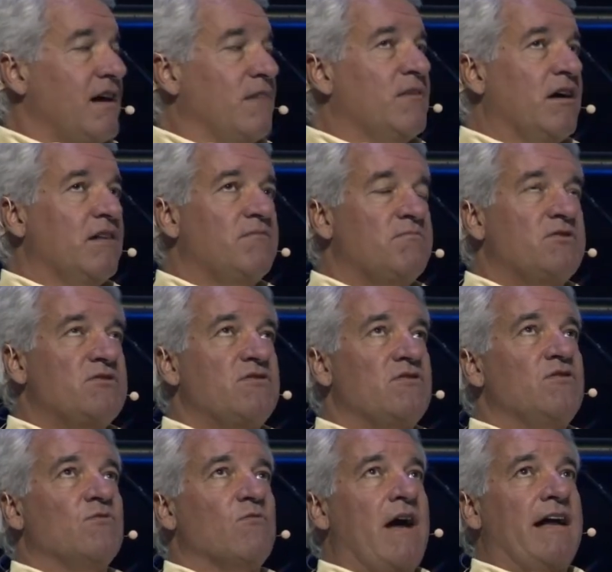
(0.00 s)
I'm sure
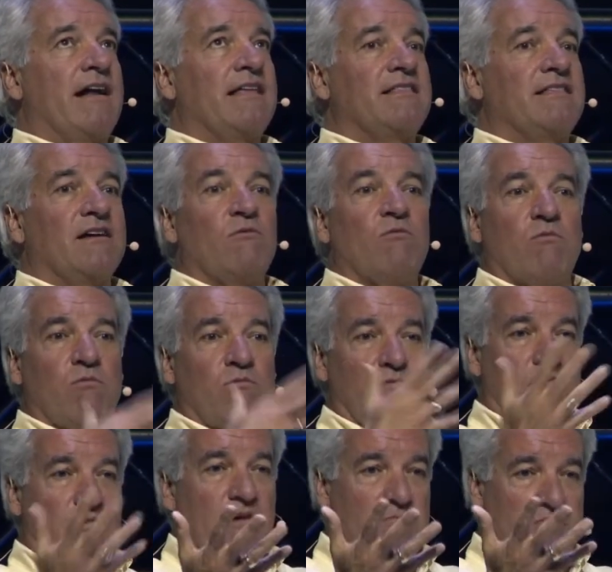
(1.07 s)
you're right. I think
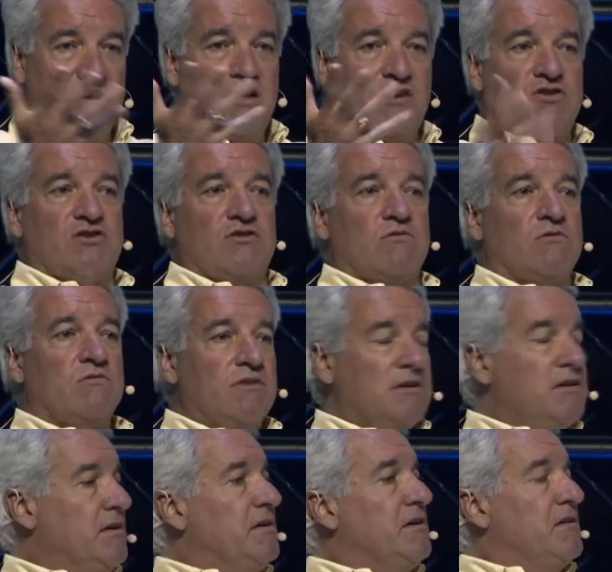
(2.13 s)
a big issue,
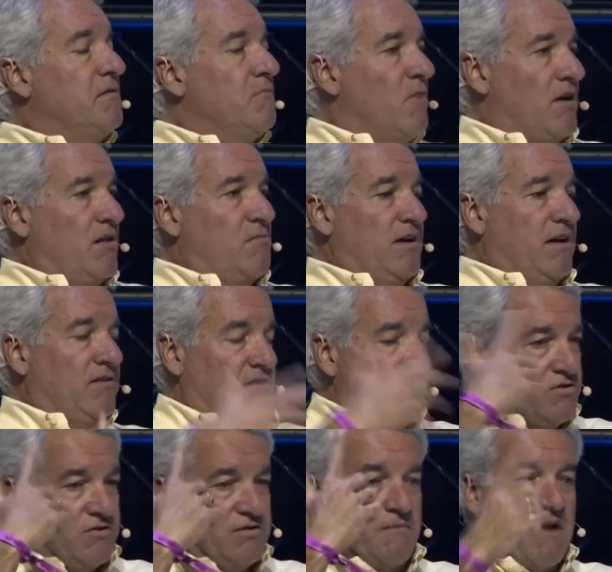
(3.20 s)
one of the biggest
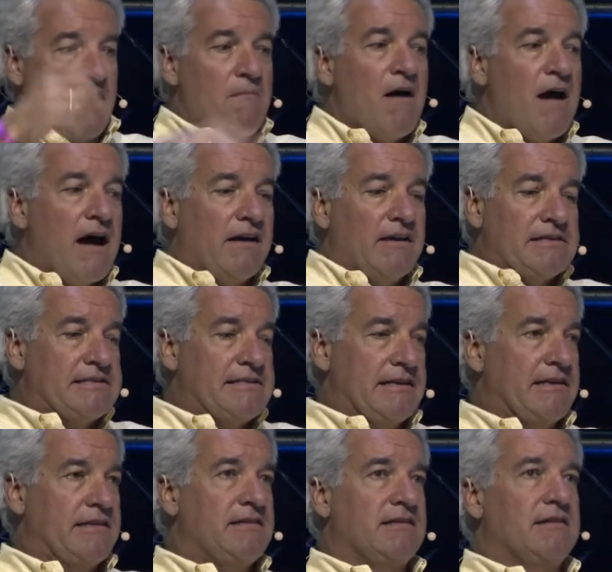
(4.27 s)
issues in my mind is
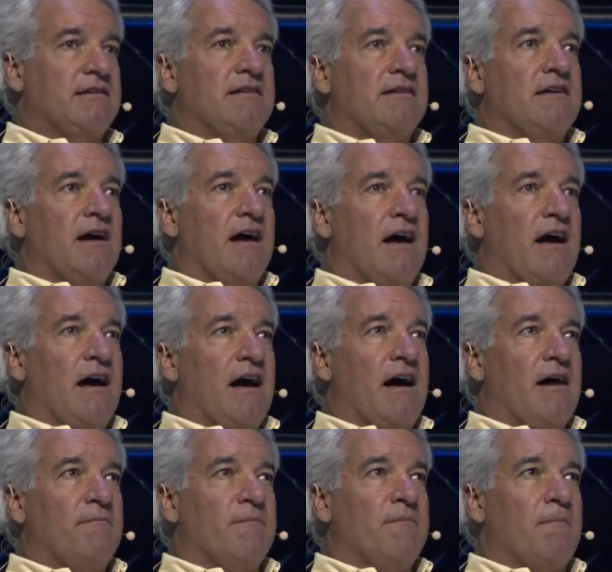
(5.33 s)
that
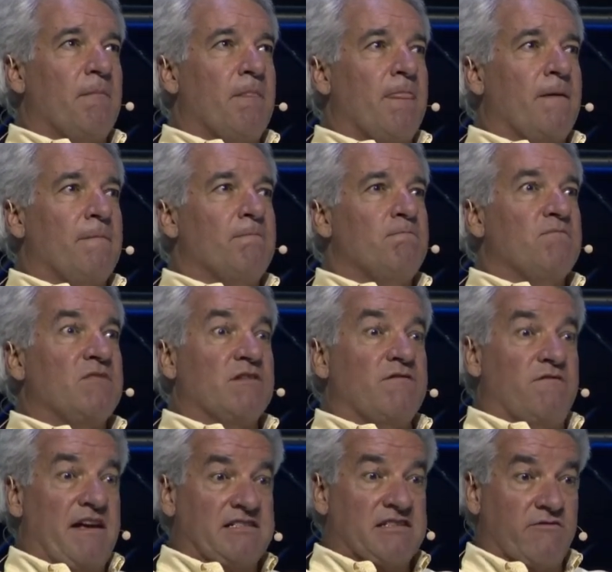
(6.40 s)
the
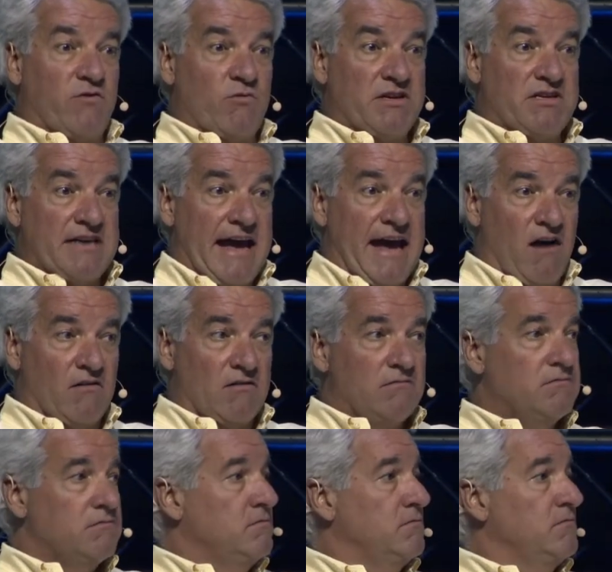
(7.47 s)
festival went
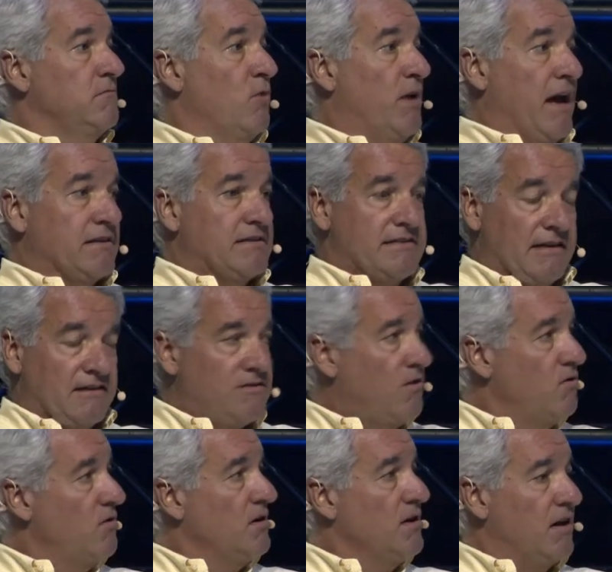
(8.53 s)
down. We had
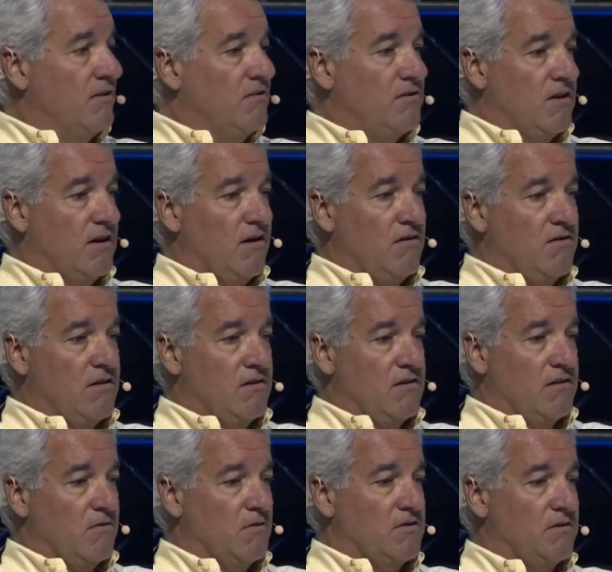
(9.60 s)
600 kids there.
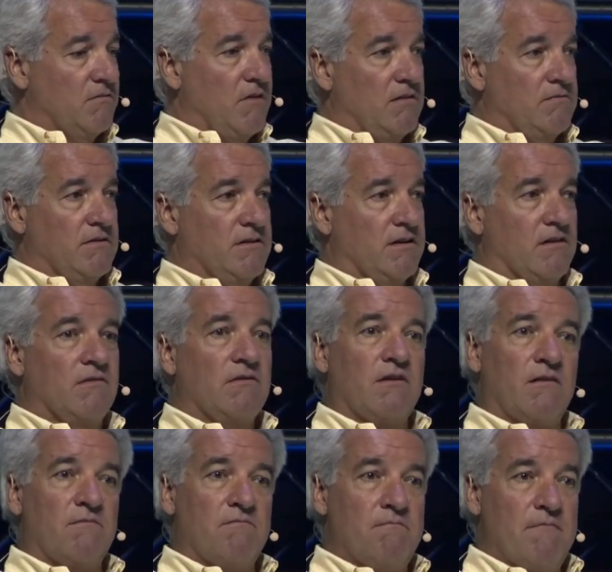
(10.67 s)
There was a
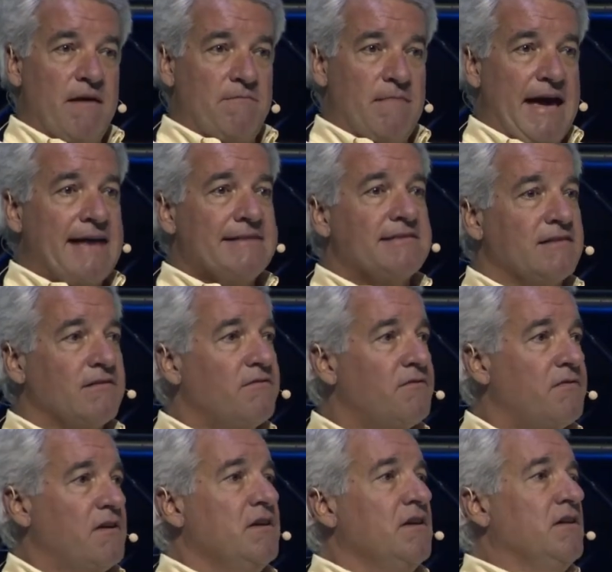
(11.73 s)

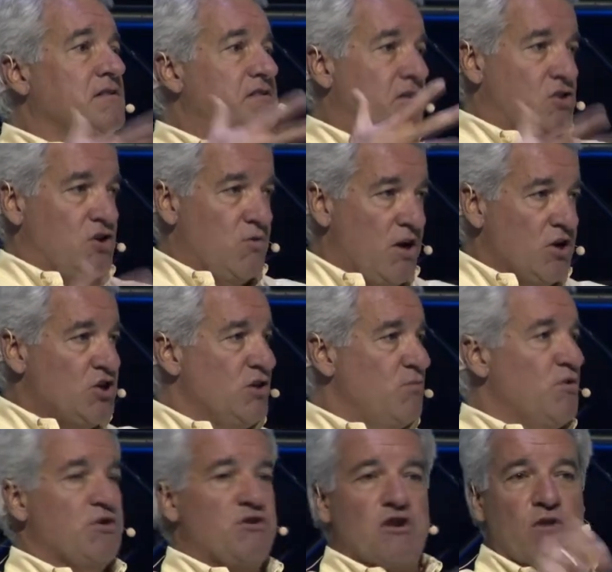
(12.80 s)
massive
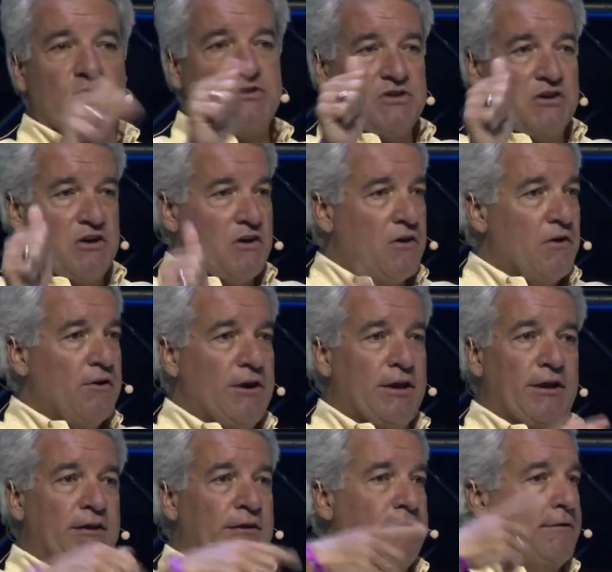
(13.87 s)
situation with
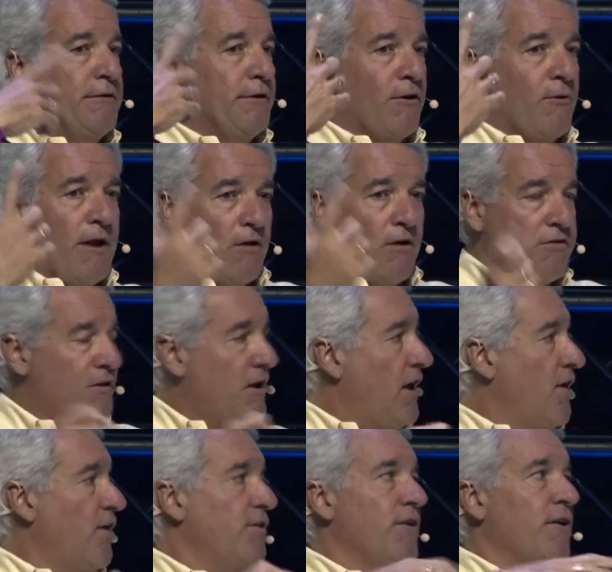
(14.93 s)
security, no health
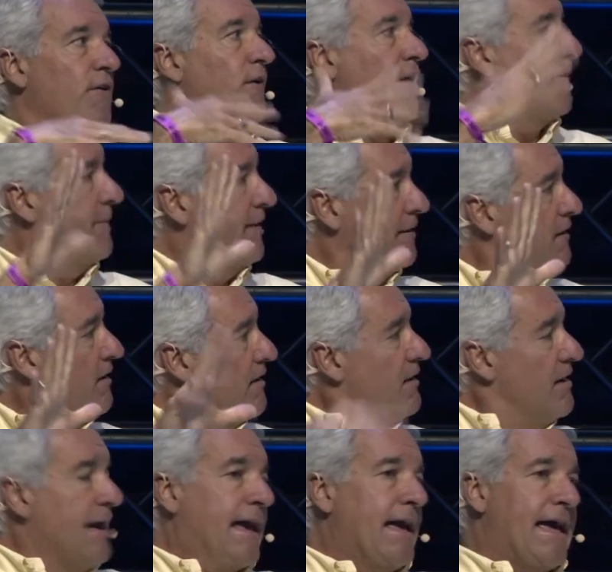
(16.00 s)
care,
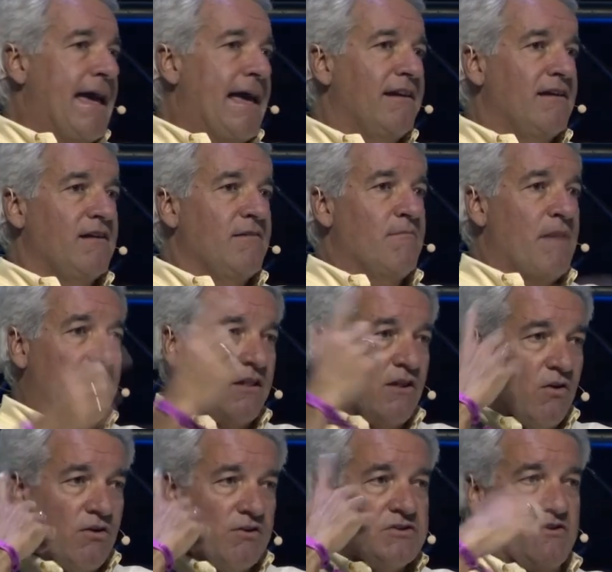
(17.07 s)
and my
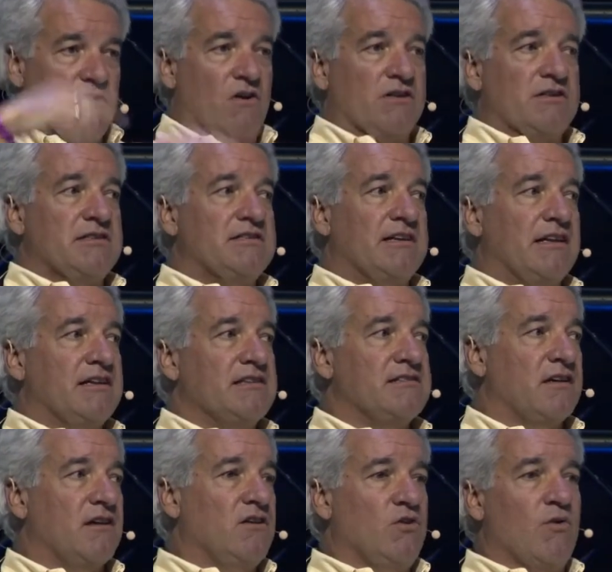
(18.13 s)
lawyers called and said,
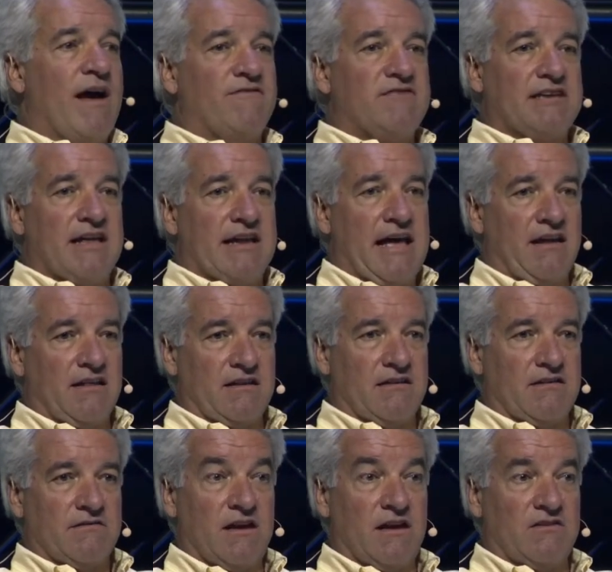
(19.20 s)
listen, you have to get out of
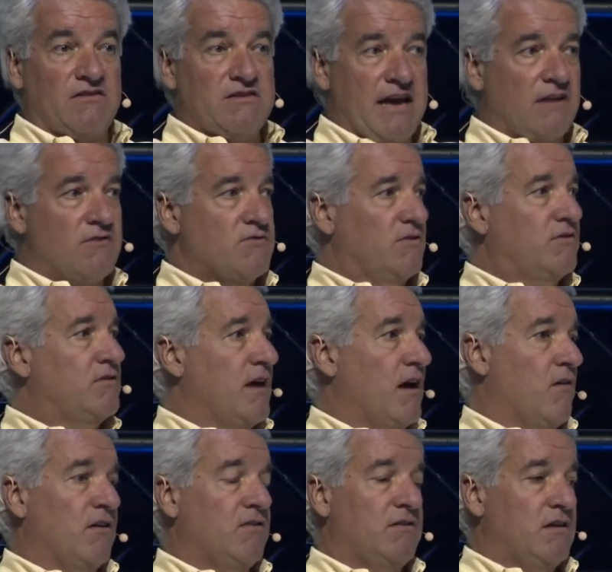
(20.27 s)
there. It's dangerous
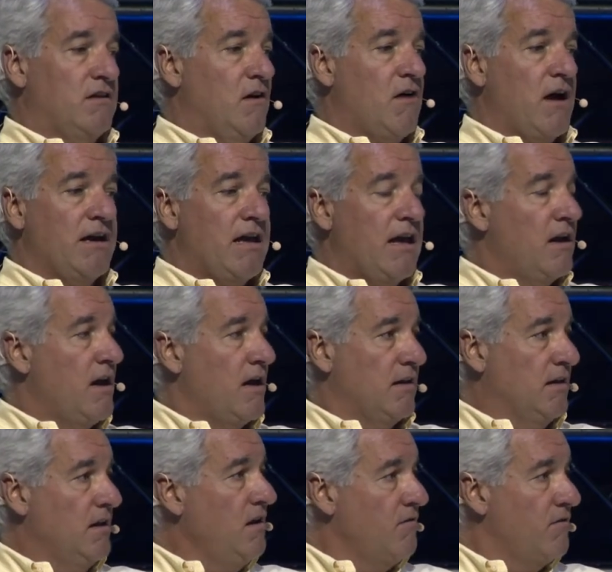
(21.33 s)
now. I said, no, I
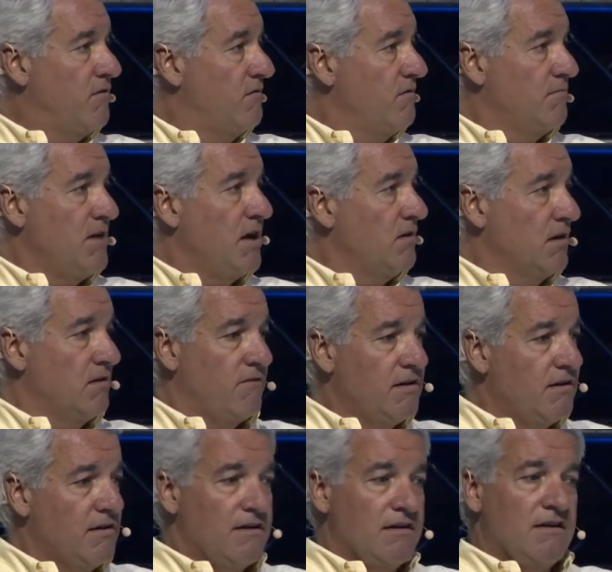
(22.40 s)
cannot leave. I'm not leaving.